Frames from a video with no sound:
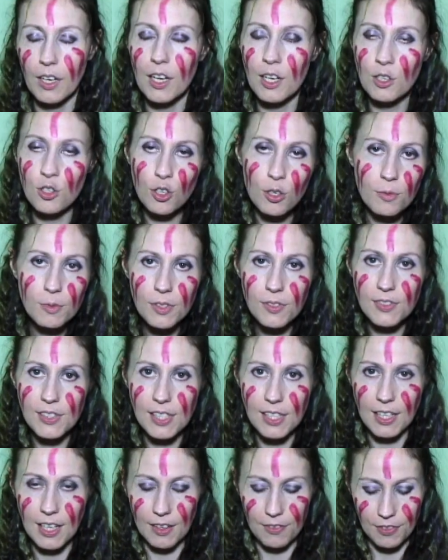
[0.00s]
In terms of
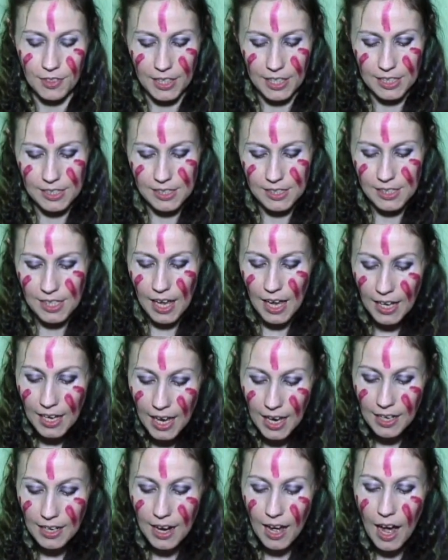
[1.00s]
significance,
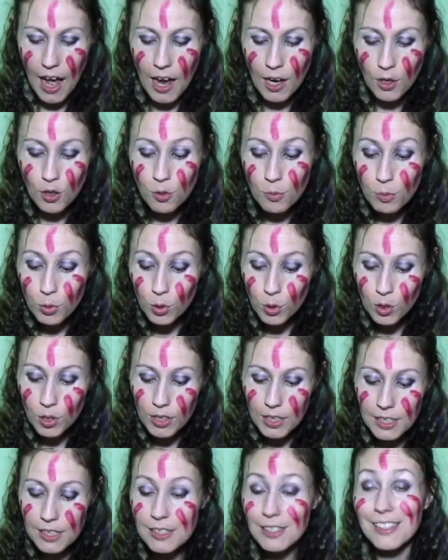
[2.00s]
again, Iron
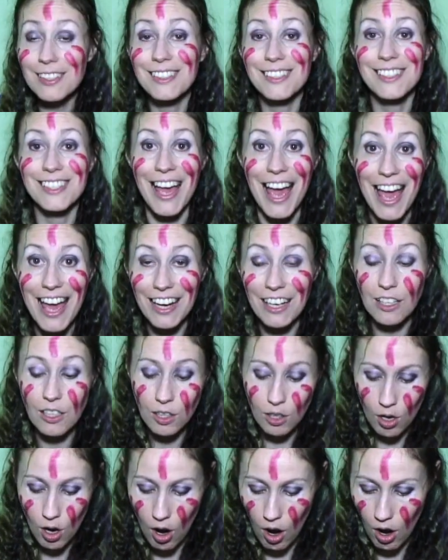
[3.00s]
Bull is a 10
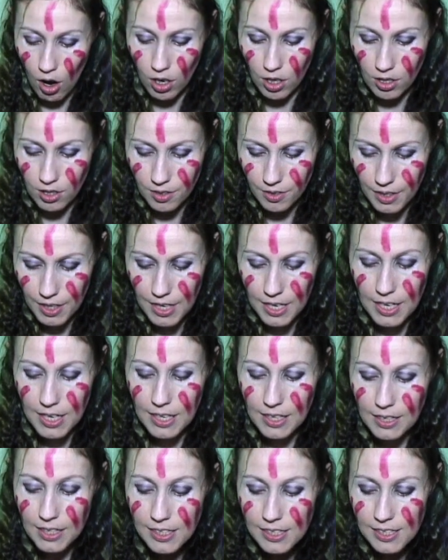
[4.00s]
card.
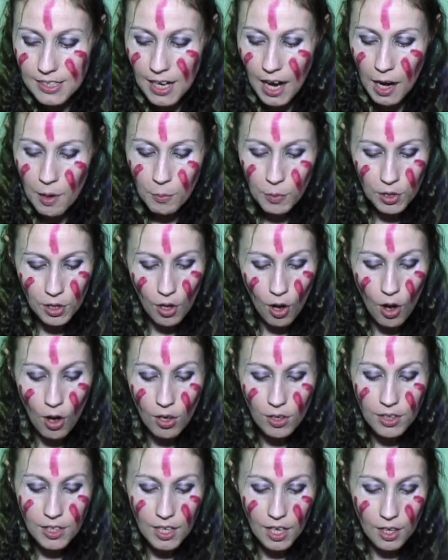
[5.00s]
This time with
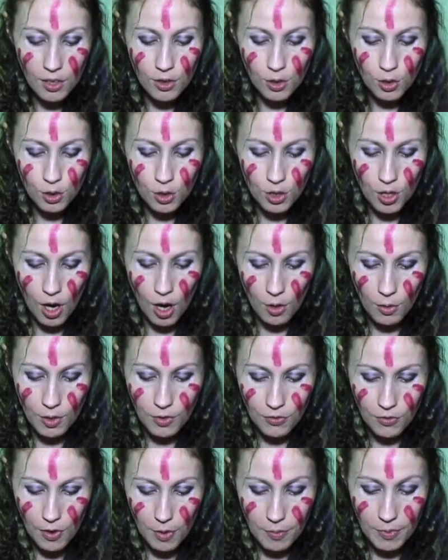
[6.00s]
all the other Kunari
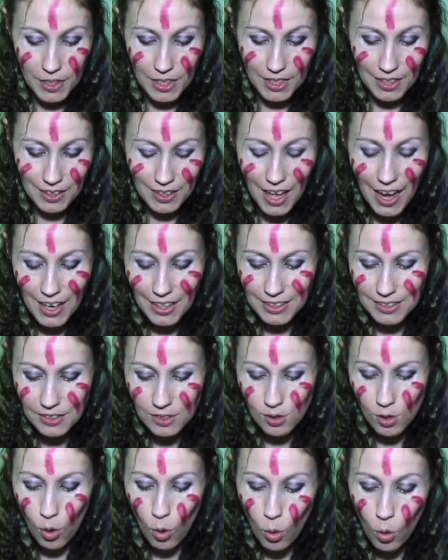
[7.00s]
from the
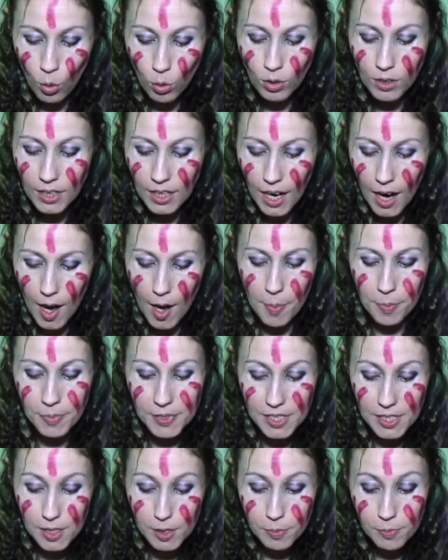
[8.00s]
Alliance holding up
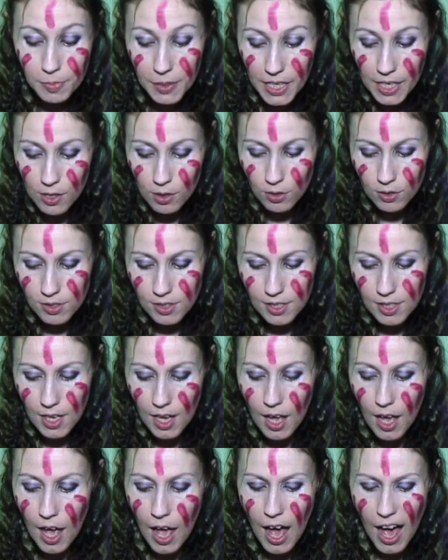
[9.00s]
spears.
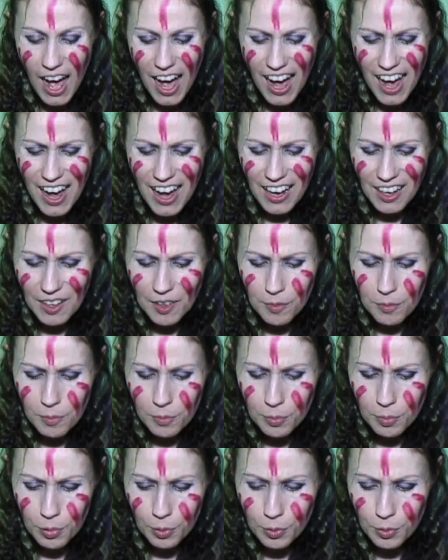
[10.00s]
I'm
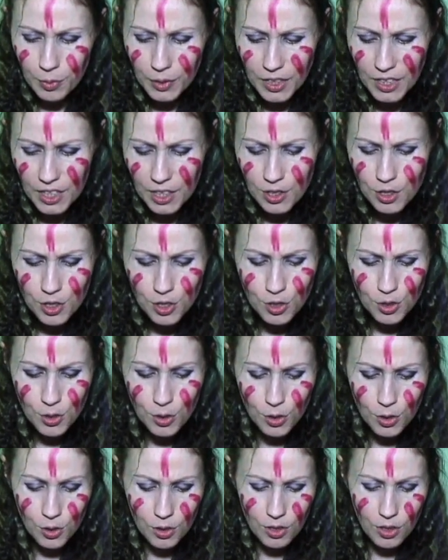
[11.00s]
pretty
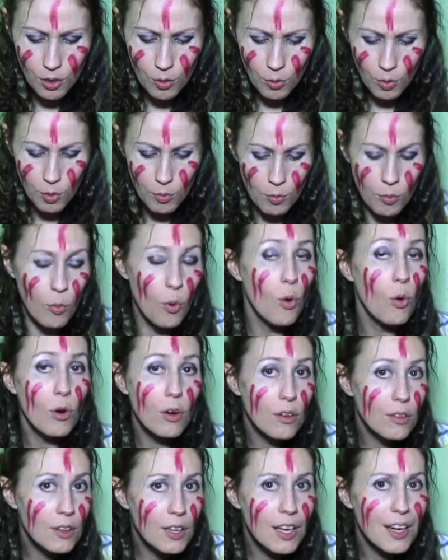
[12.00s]
sure there were
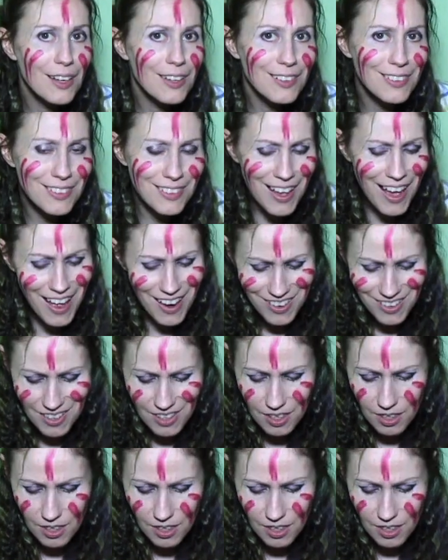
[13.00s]
more than 10,